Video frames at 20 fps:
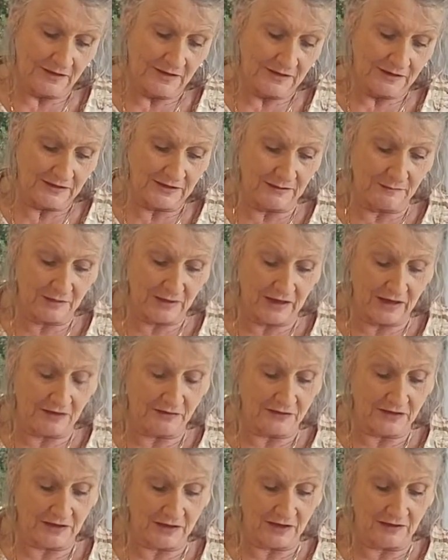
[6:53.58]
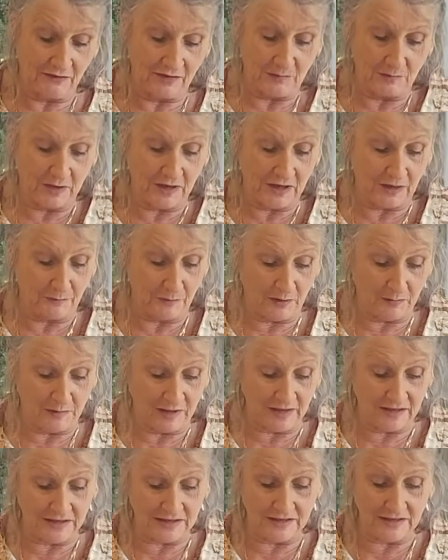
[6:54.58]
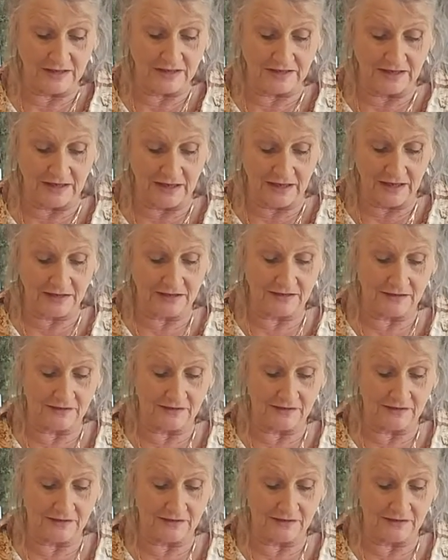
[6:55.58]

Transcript: There we go, so I give them a couple of minutes each side.